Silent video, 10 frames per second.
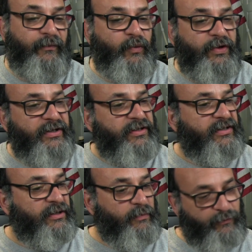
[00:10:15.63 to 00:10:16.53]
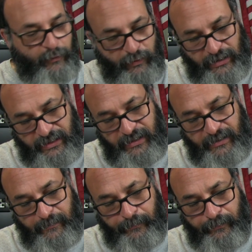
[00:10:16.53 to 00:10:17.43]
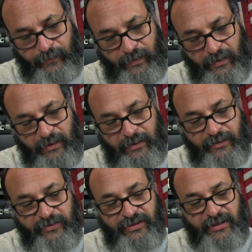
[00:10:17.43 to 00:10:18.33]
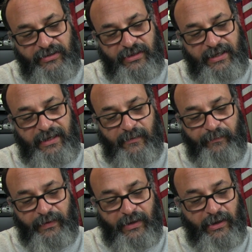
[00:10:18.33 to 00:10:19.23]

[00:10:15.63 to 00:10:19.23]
One other thing before I close things down.